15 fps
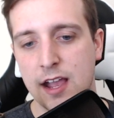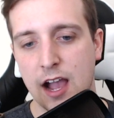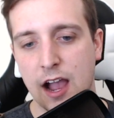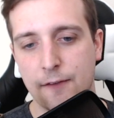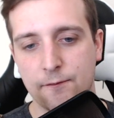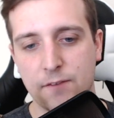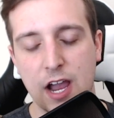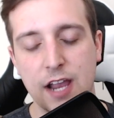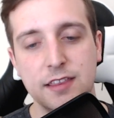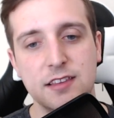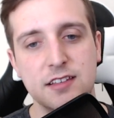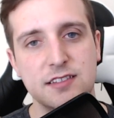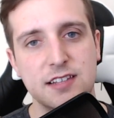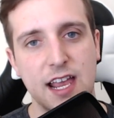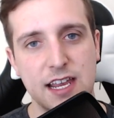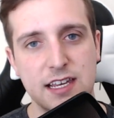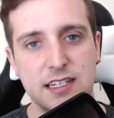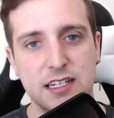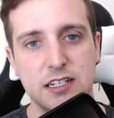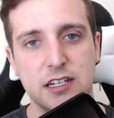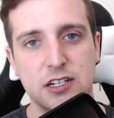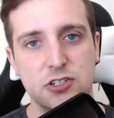I find this
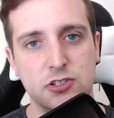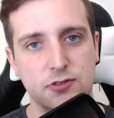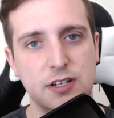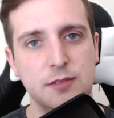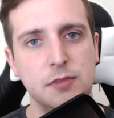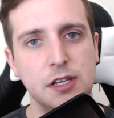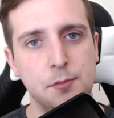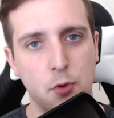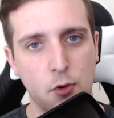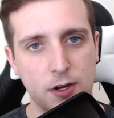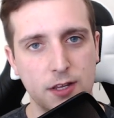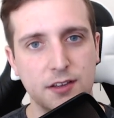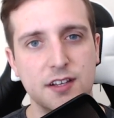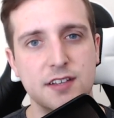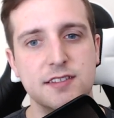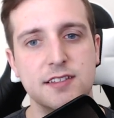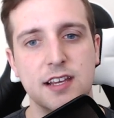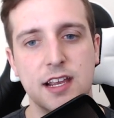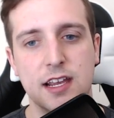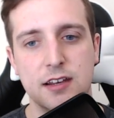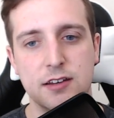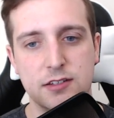ending extremely pointless
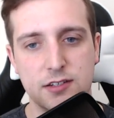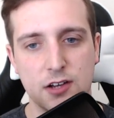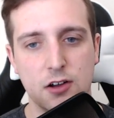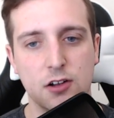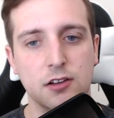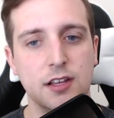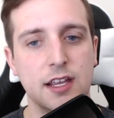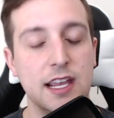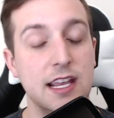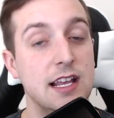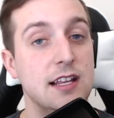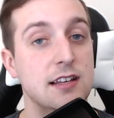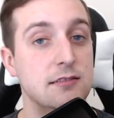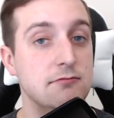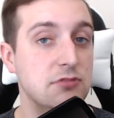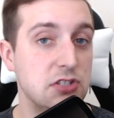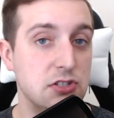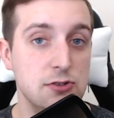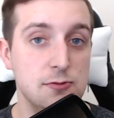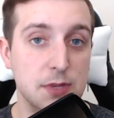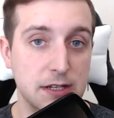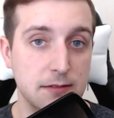and dull and
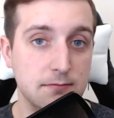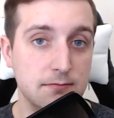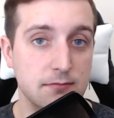stupid.